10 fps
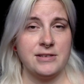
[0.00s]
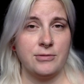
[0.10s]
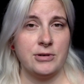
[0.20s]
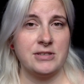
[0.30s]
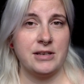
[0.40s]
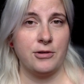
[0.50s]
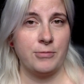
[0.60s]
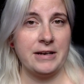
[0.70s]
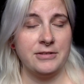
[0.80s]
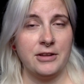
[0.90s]
as the words that are
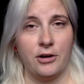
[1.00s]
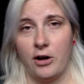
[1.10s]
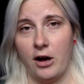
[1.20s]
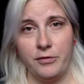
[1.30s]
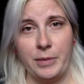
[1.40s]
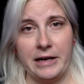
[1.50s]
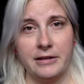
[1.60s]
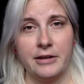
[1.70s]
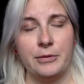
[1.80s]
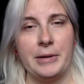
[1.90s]
written. They're off by a
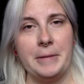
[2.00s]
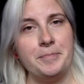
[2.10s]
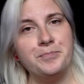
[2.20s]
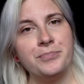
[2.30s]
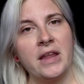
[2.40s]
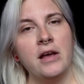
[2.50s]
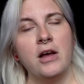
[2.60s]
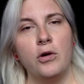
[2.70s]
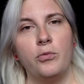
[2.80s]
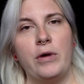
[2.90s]
little bit,
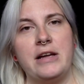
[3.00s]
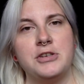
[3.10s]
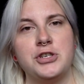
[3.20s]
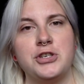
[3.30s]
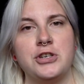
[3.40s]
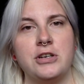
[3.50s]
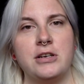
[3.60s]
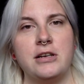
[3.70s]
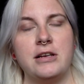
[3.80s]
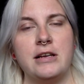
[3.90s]
which
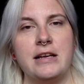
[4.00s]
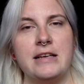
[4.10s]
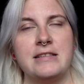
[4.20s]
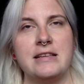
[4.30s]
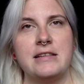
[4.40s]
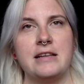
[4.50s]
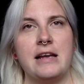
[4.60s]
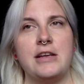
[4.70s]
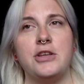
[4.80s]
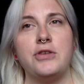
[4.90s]
isn't a
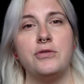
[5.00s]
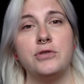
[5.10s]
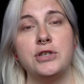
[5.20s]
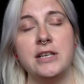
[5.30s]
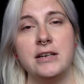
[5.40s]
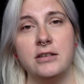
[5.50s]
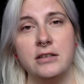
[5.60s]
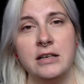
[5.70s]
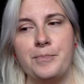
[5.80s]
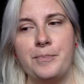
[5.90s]
huge
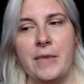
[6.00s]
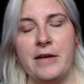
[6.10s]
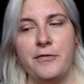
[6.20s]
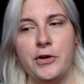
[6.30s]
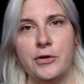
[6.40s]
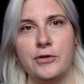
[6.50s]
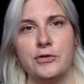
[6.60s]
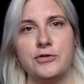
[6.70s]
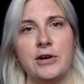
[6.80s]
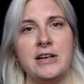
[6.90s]
deal if you're
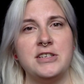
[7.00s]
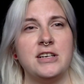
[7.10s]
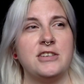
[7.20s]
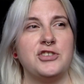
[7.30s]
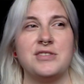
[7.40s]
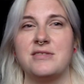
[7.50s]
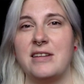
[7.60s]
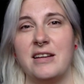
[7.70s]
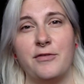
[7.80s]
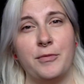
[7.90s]
trying to just
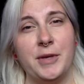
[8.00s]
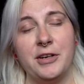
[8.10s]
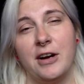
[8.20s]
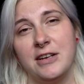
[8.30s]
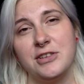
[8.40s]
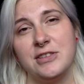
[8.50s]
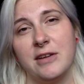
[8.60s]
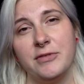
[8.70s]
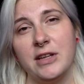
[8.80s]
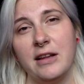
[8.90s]
familiarize
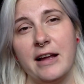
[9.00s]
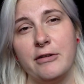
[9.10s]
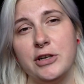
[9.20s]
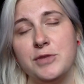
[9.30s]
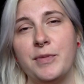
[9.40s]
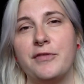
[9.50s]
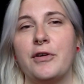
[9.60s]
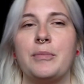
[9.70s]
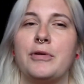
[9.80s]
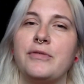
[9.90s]
yourself with the language, but for
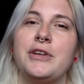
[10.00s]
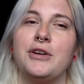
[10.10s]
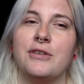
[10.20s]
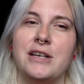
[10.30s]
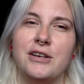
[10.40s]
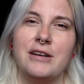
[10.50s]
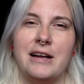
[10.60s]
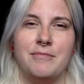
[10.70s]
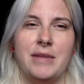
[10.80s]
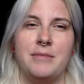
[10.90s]
improving your ear,
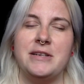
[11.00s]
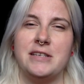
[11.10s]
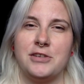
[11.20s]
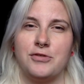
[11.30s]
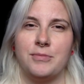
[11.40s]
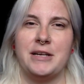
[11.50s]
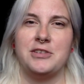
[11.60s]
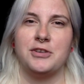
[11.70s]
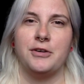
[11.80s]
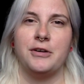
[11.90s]
it may be
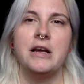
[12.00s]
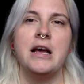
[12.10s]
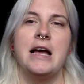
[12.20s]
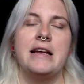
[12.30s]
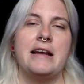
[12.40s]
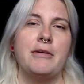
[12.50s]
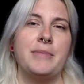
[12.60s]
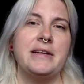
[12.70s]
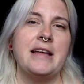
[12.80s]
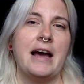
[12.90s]
detrimental. Now, a
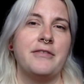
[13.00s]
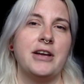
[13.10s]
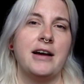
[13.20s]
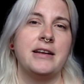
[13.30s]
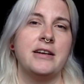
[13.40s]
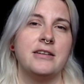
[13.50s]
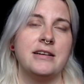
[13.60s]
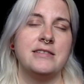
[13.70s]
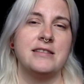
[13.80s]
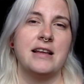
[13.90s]
big caveat here
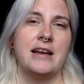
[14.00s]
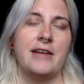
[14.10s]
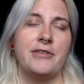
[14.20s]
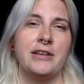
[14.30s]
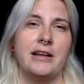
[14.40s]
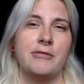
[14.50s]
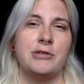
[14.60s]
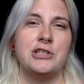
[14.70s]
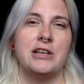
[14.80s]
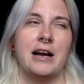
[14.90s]
is that every
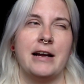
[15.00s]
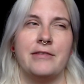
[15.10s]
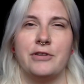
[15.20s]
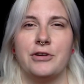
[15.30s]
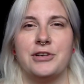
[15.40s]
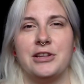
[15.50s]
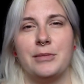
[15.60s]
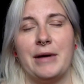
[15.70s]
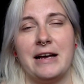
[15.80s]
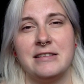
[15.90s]
language that I have learned in the
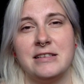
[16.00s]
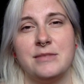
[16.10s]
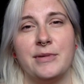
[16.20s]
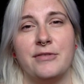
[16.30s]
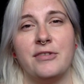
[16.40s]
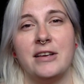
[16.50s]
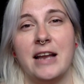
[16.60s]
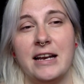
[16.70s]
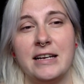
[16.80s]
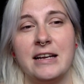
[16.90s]
past has been
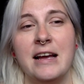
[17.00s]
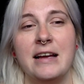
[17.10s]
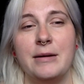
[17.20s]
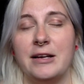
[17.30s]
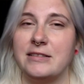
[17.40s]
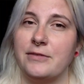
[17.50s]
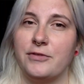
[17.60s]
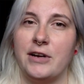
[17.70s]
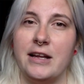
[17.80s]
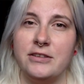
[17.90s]
phonetic, except
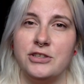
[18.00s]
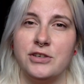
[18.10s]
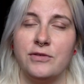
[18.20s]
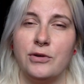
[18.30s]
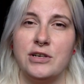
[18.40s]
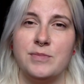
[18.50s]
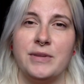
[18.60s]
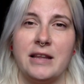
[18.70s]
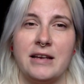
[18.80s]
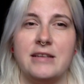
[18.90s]
for English, of course,
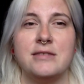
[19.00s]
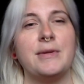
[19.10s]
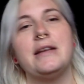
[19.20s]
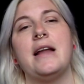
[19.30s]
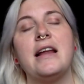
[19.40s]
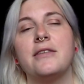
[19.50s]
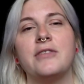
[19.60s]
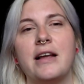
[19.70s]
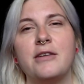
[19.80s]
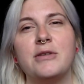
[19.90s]
but that is my native
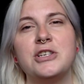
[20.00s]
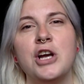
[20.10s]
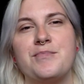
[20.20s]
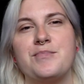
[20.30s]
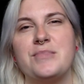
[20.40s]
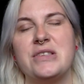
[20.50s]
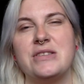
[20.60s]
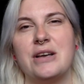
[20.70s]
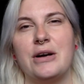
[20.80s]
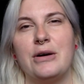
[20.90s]
language.
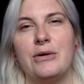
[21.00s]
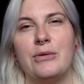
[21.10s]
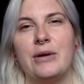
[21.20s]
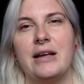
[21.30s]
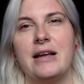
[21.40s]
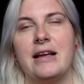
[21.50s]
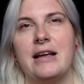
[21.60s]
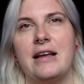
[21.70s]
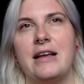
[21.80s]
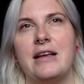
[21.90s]
So
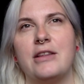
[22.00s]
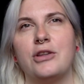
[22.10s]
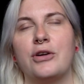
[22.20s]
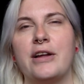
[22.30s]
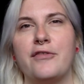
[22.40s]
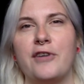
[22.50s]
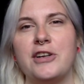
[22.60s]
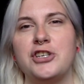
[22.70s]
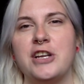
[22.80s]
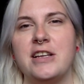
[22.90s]
learning
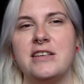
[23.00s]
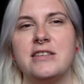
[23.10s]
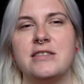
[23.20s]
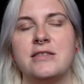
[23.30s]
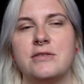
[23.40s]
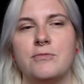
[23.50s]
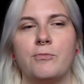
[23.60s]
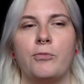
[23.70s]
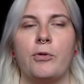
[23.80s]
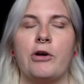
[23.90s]
French is
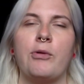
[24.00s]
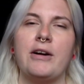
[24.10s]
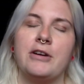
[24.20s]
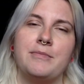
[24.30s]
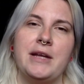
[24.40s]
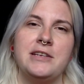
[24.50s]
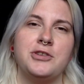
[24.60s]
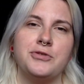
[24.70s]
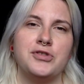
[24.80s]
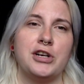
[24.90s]
requiring me
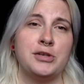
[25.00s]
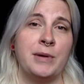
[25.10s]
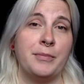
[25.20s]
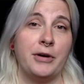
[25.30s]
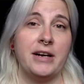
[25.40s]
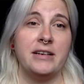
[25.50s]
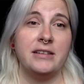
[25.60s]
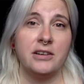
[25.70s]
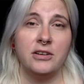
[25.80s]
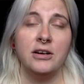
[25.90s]
to stretch my brain a
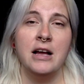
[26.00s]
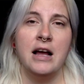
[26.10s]
little